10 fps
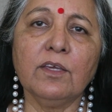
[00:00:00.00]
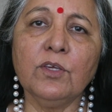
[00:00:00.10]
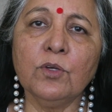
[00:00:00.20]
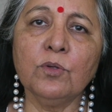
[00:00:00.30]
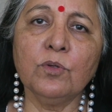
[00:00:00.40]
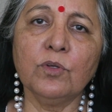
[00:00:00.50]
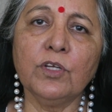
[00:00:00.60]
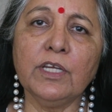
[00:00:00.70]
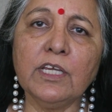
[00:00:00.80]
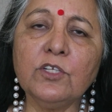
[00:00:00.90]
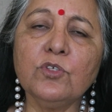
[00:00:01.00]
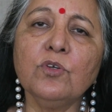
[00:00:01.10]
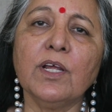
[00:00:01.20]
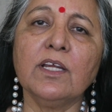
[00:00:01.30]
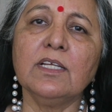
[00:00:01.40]
you need
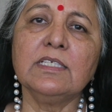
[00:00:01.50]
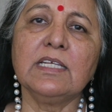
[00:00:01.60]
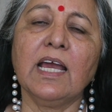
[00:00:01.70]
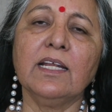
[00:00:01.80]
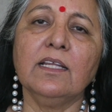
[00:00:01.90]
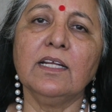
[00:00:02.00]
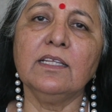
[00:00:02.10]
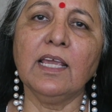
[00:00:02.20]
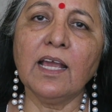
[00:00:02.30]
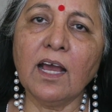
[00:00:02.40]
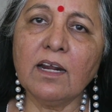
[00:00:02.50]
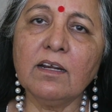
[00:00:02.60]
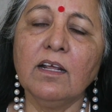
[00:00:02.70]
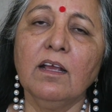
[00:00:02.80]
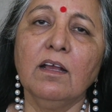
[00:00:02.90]
to understand that they
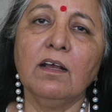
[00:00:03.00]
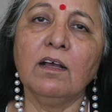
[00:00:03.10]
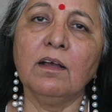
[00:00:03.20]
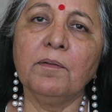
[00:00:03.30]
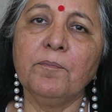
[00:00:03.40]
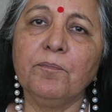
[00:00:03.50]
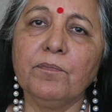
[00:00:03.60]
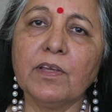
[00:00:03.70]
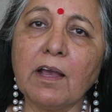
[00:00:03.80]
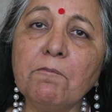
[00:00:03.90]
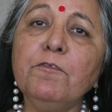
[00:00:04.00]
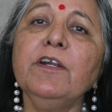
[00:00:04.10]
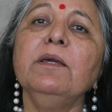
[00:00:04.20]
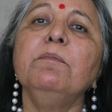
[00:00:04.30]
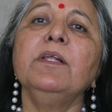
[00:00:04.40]
are
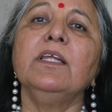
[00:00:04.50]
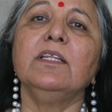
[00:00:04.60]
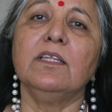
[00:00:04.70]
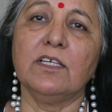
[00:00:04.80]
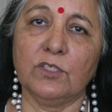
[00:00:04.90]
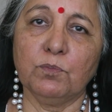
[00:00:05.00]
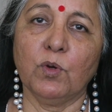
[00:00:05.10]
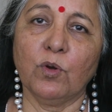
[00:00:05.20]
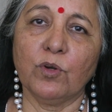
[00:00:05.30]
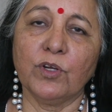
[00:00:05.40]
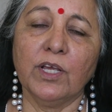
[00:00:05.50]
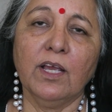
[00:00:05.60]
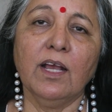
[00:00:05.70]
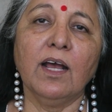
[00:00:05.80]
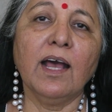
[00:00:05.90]
comfortable in this mode,
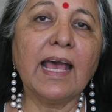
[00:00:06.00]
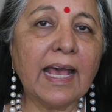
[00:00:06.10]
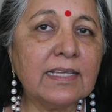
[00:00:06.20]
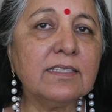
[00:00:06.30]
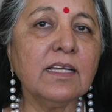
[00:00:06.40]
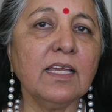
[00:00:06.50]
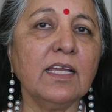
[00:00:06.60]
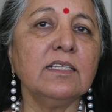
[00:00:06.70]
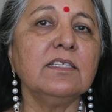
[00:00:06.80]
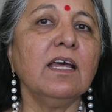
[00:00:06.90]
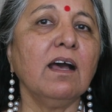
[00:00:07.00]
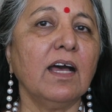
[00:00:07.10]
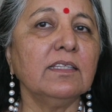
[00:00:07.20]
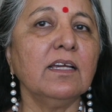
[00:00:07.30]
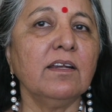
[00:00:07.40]
as against
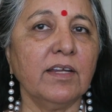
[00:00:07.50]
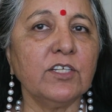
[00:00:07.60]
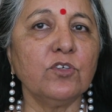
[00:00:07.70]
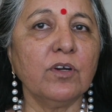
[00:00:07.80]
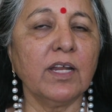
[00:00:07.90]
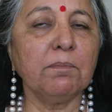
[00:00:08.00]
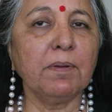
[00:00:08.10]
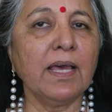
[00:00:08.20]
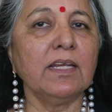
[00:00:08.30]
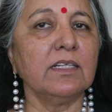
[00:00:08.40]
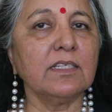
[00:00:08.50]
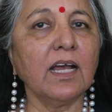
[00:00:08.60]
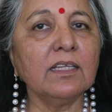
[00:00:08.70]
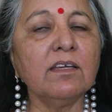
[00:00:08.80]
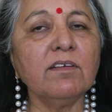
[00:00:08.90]
the other retrograde planets.
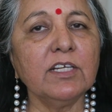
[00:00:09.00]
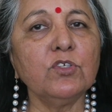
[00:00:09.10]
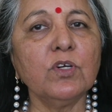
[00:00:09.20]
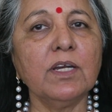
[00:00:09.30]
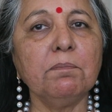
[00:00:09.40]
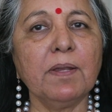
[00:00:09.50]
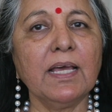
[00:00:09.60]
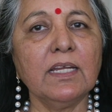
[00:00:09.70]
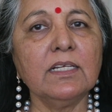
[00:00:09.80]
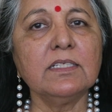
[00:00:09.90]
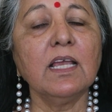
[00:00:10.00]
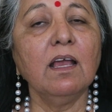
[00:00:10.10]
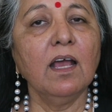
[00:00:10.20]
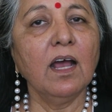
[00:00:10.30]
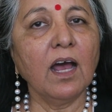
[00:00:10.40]
The other retrograde planets
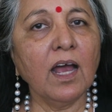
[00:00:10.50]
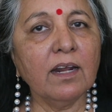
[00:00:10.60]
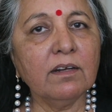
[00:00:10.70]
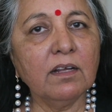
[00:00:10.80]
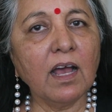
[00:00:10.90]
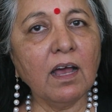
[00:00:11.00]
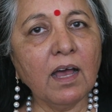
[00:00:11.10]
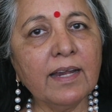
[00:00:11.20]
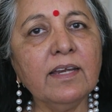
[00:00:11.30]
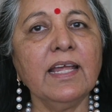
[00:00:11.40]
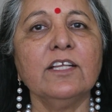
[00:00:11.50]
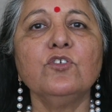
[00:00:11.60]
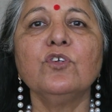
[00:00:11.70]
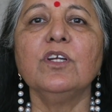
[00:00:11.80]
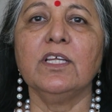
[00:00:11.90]
are
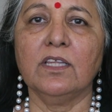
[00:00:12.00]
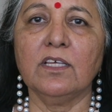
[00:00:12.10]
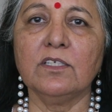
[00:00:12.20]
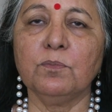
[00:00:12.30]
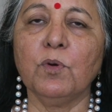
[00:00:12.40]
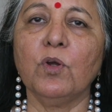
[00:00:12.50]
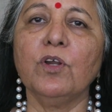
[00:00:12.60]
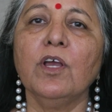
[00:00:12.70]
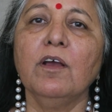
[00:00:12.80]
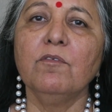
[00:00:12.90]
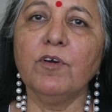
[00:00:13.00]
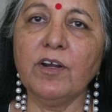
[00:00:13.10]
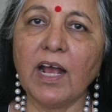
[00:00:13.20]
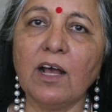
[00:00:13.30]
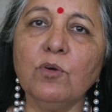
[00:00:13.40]
unnatural in this mode. For
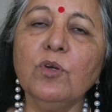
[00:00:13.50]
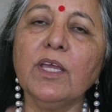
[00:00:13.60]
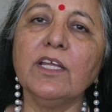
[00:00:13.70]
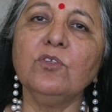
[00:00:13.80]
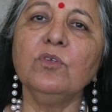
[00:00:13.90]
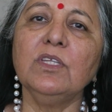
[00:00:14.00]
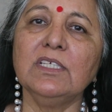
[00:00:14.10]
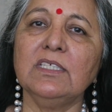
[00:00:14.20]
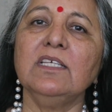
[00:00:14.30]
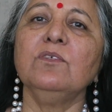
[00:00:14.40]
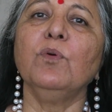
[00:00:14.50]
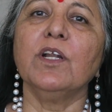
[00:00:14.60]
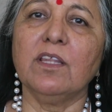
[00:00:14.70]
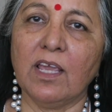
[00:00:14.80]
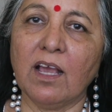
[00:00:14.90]
Rahu Ketu, this is
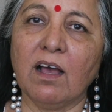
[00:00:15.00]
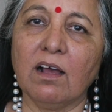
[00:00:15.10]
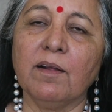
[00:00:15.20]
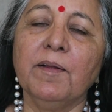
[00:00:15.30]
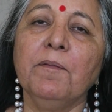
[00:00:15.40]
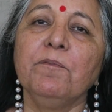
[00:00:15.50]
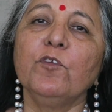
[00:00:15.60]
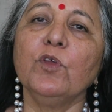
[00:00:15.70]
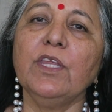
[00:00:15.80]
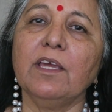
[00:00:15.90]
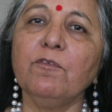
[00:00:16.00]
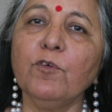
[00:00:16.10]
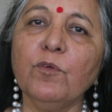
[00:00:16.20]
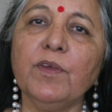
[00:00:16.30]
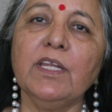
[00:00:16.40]
what they are. So
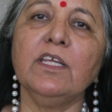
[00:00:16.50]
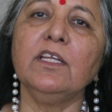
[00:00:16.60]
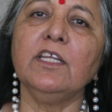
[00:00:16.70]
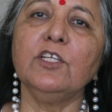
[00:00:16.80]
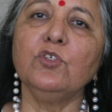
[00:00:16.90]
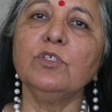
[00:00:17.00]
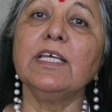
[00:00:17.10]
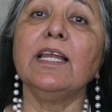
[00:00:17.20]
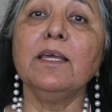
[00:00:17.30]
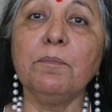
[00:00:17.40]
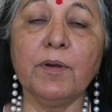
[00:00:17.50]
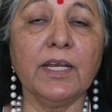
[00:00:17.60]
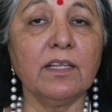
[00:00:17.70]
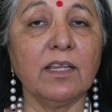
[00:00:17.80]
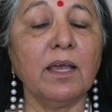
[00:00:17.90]
therefore, we need to
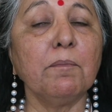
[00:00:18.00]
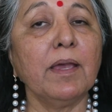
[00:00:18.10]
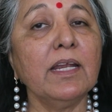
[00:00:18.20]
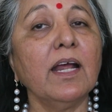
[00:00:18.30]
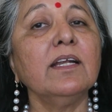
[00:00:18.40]
celebrate them and